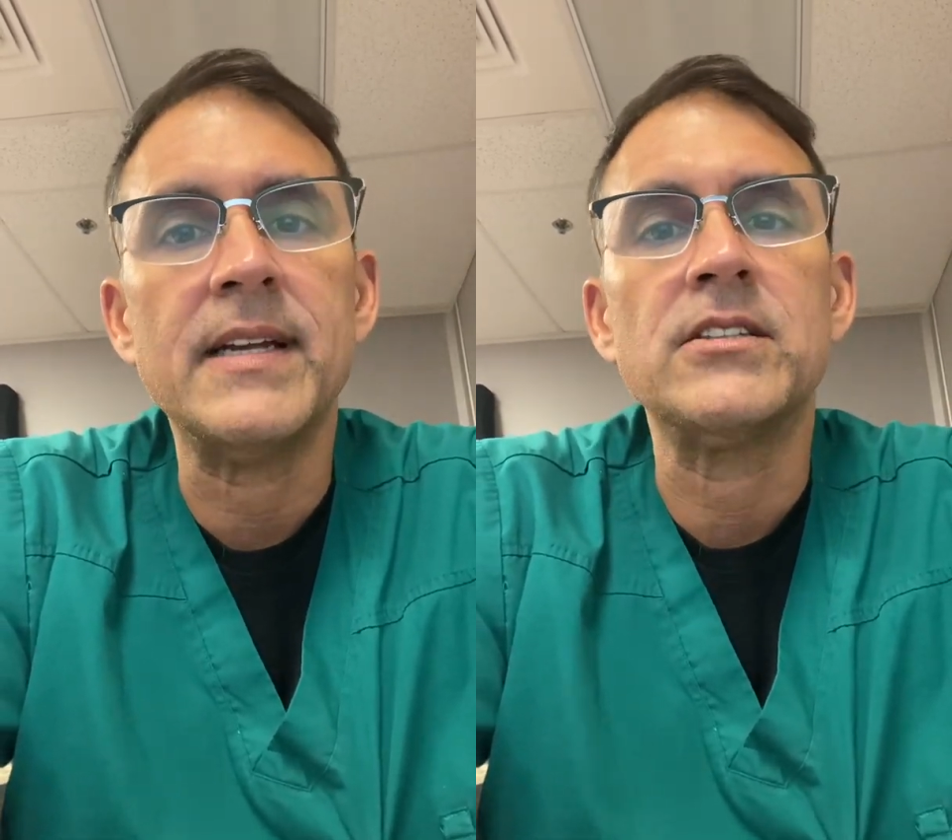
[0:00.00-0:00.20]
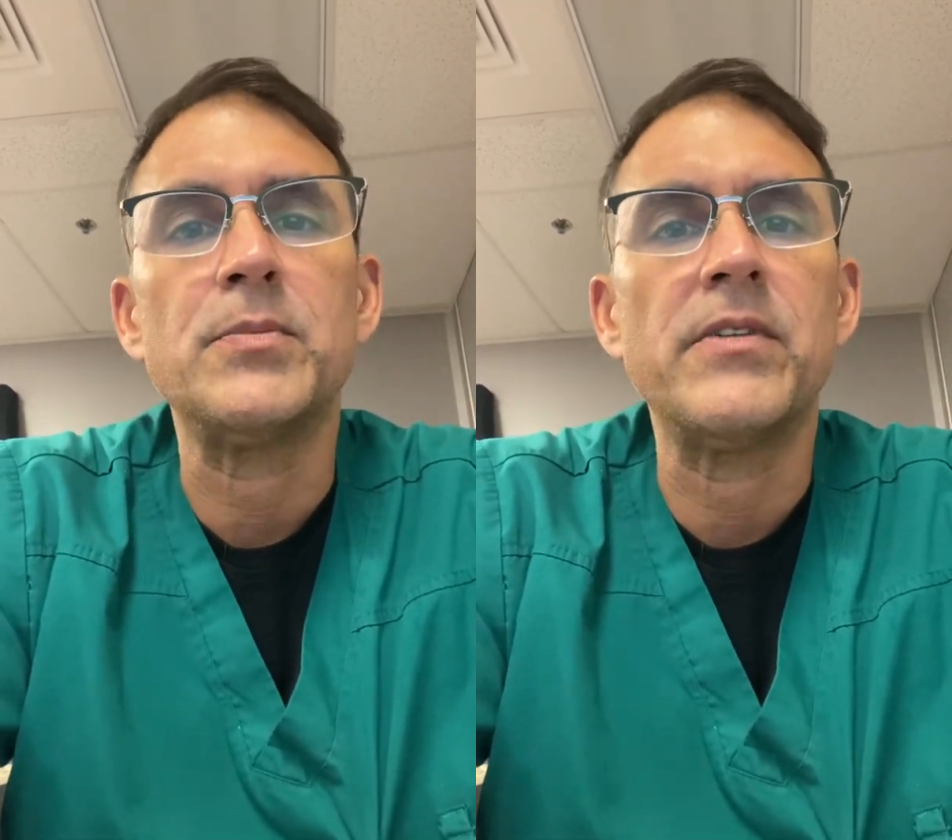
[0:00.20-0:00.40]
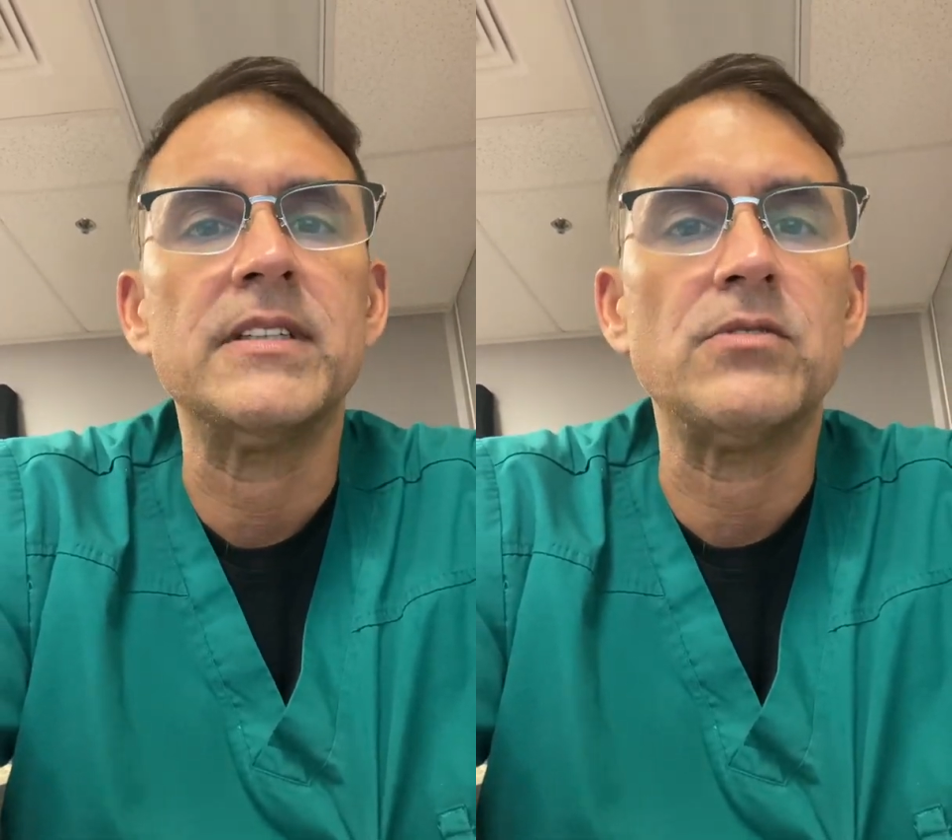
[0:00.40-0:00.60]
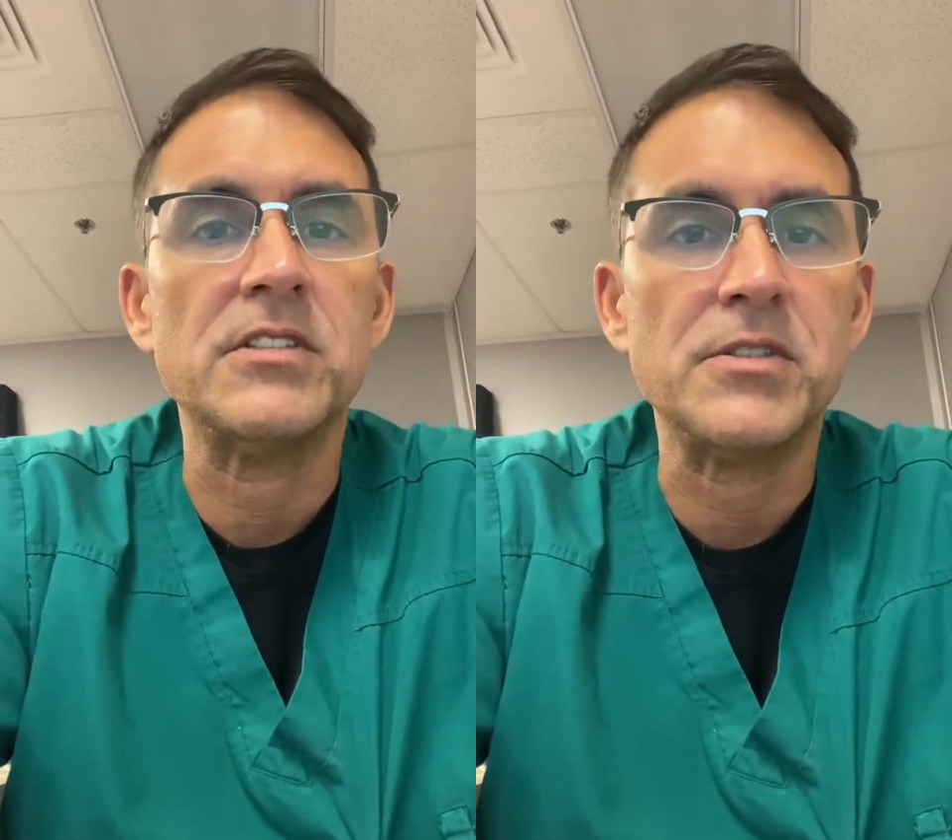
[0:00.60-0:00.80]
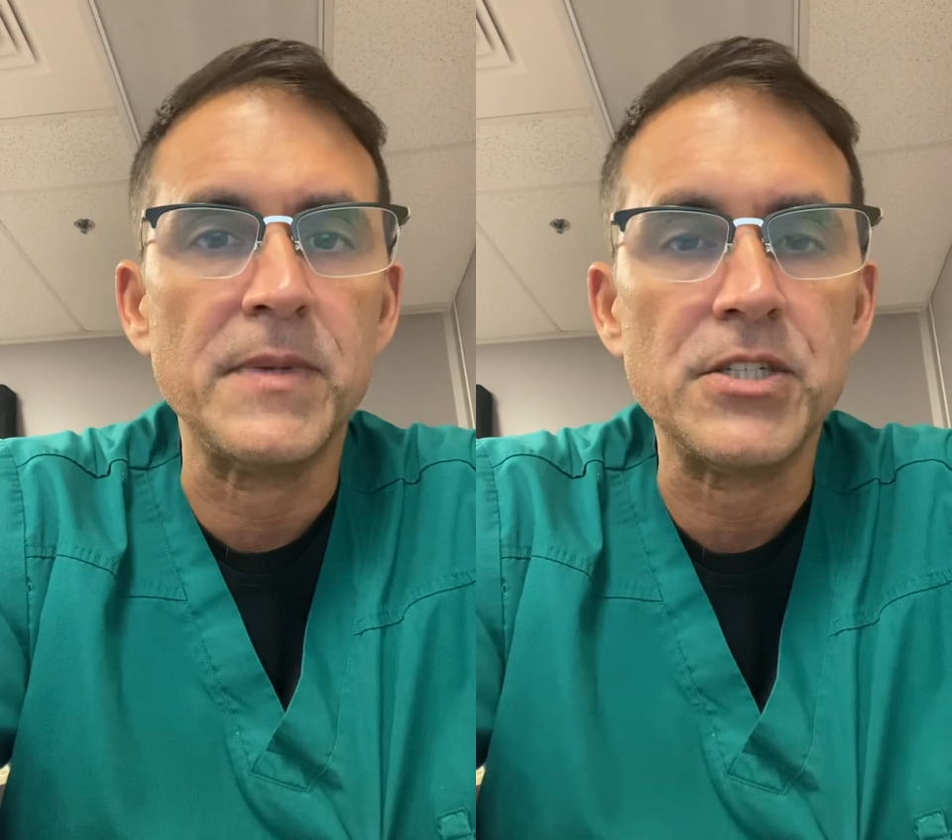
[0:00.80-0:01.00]
and to prevent the
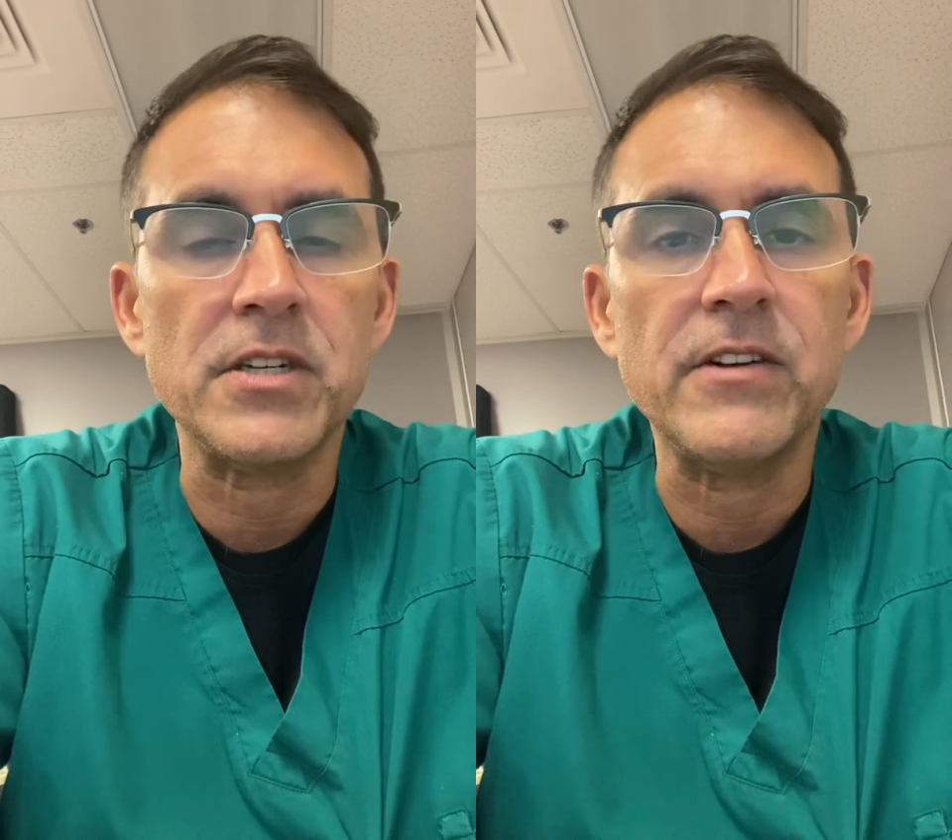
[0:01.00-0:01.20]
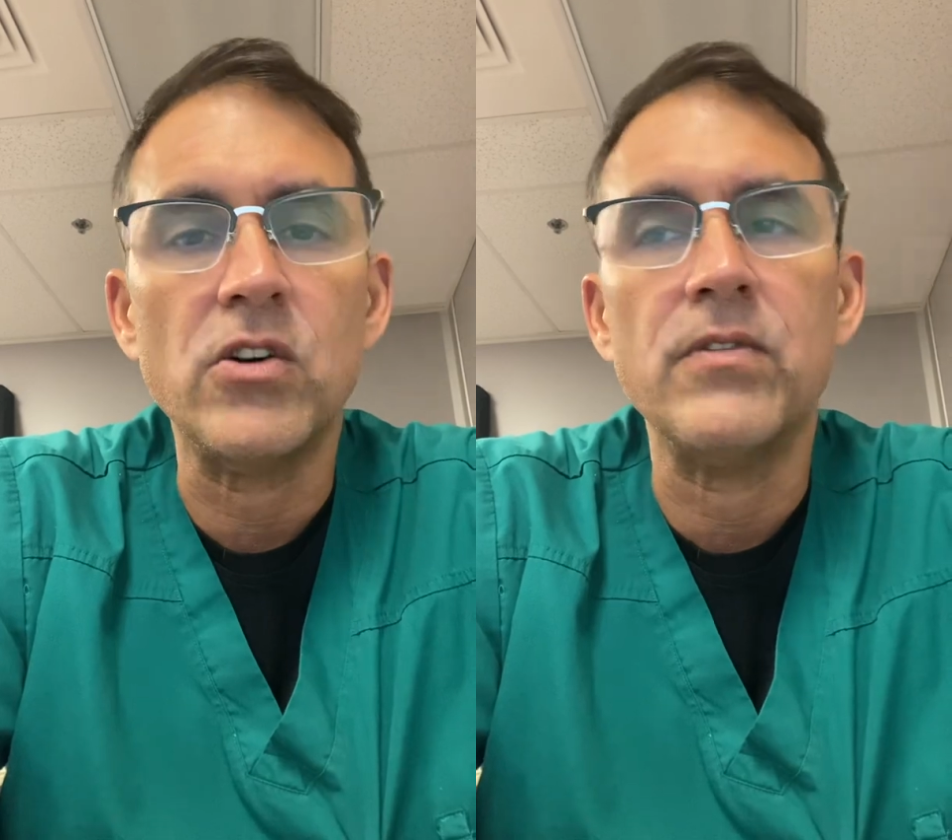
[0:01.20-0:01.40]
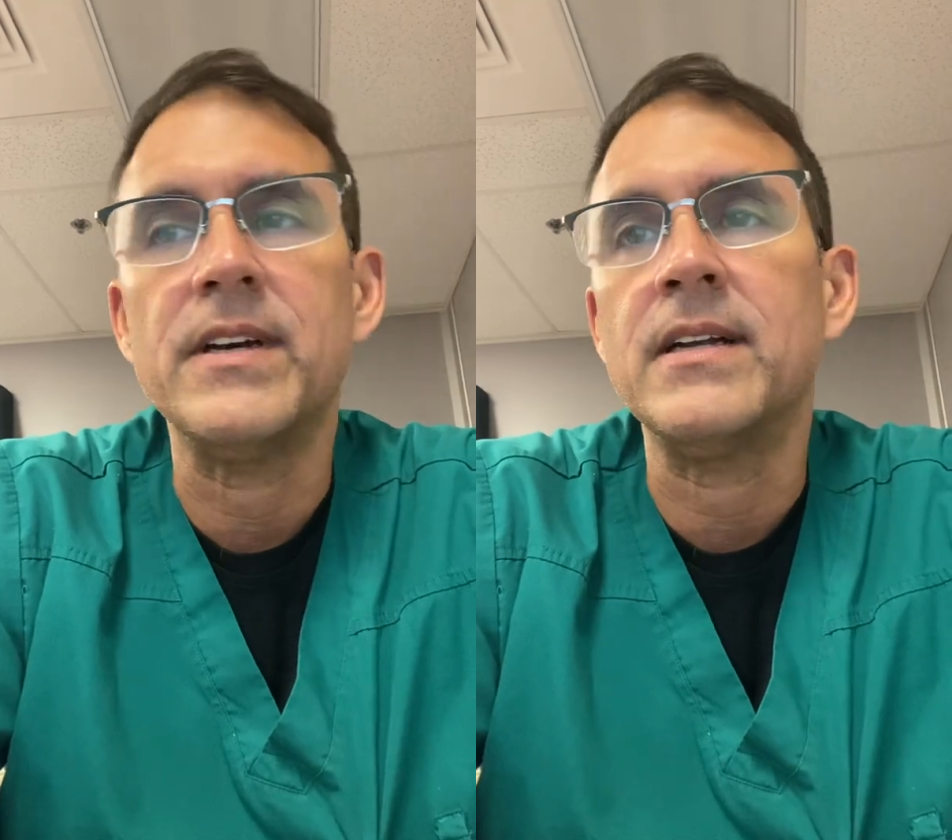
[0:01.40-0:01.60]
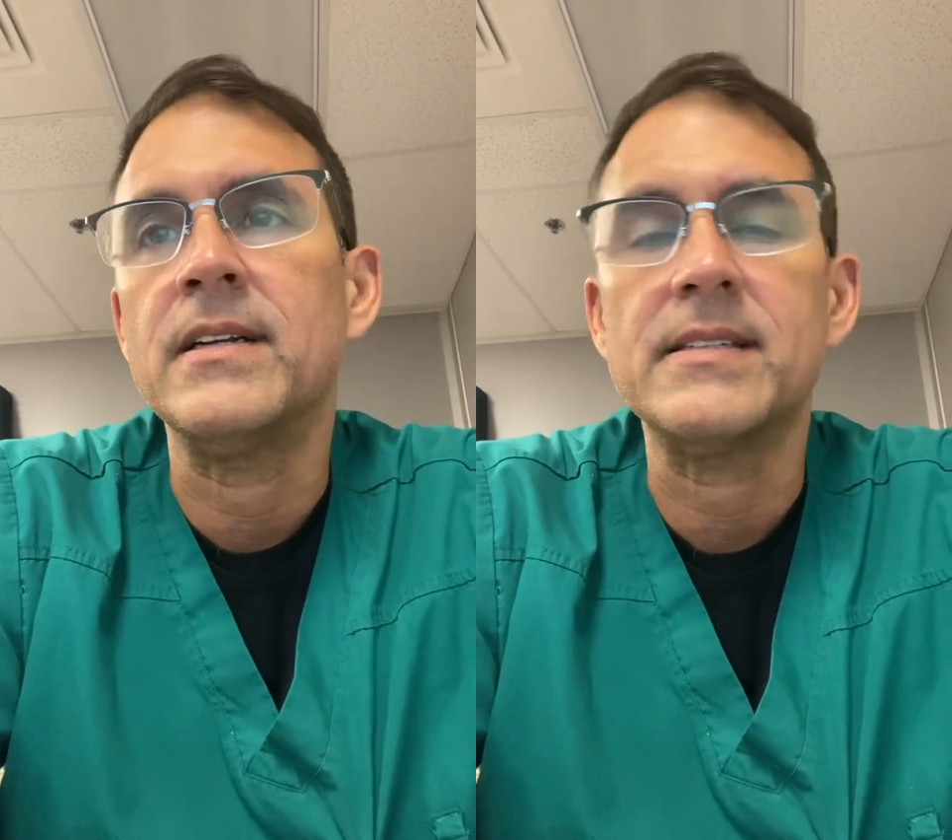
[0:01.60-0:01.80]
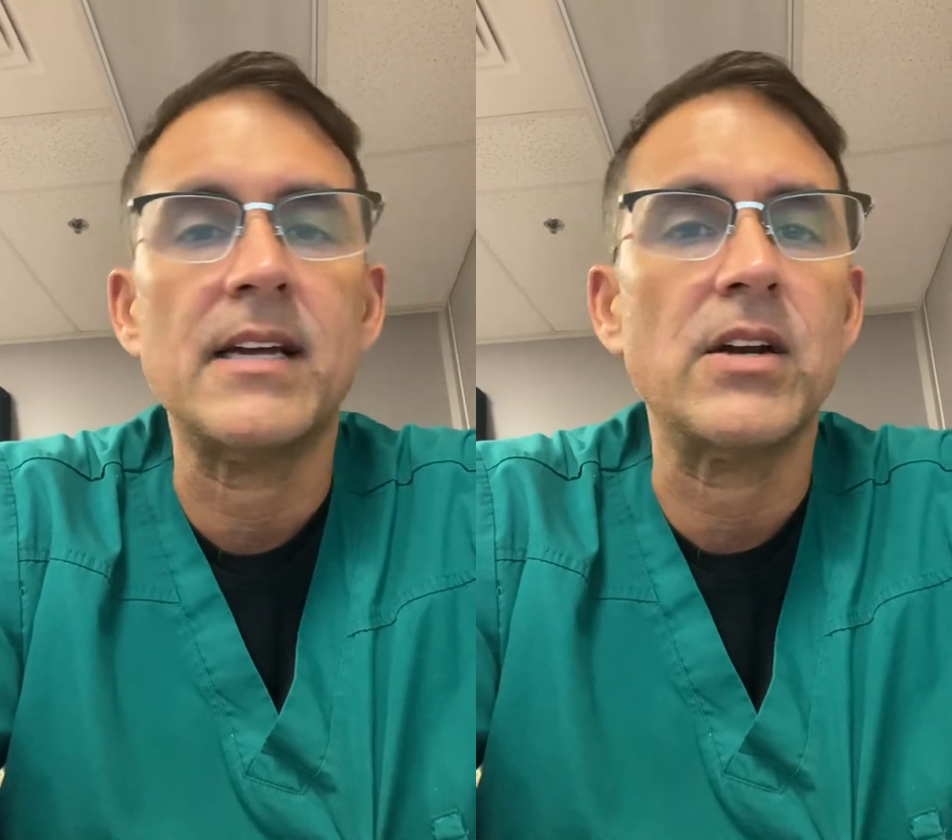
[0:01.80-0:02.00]
transmission of COVID and
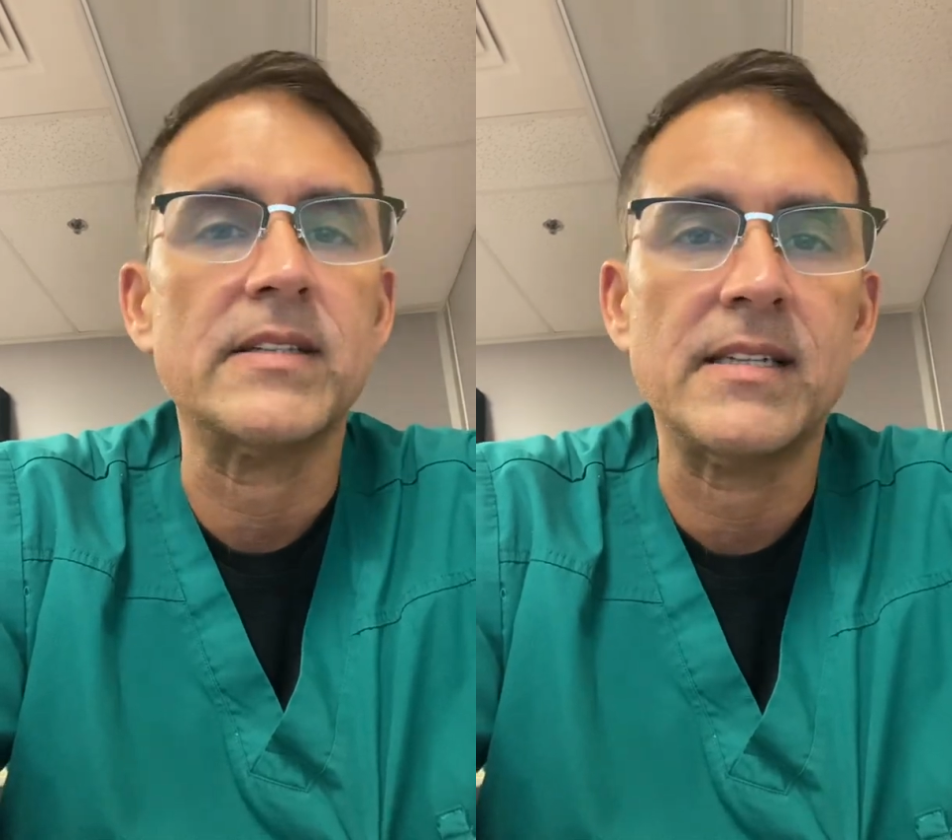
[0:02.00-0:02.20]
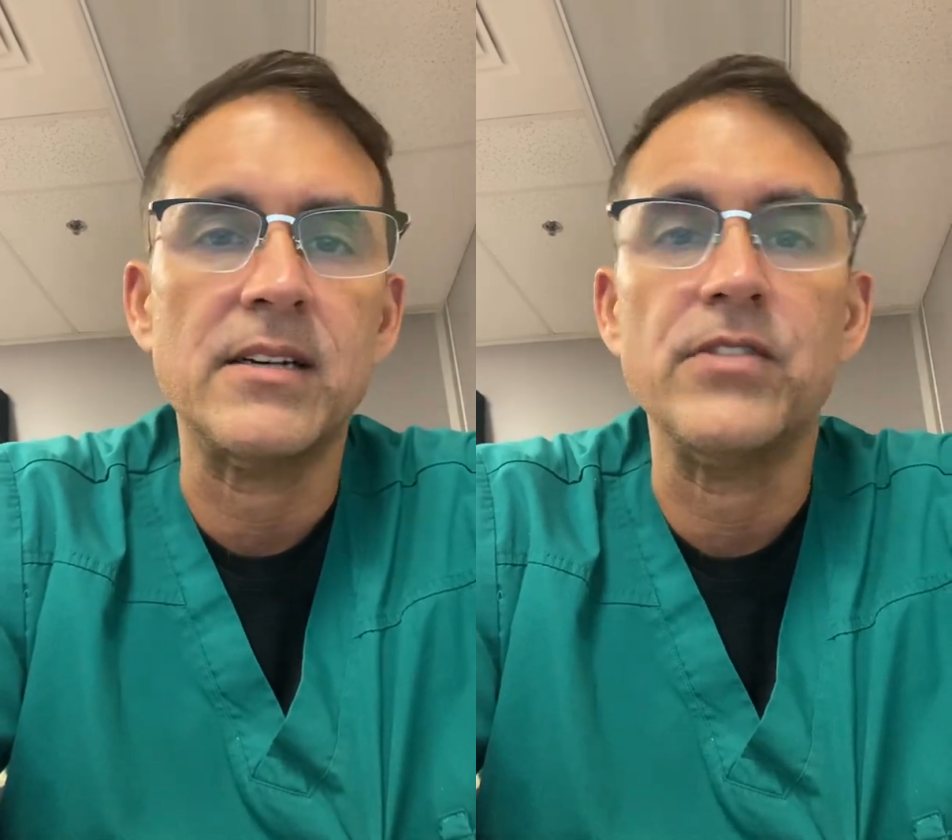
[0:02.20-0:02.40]
et cetera, et cetera.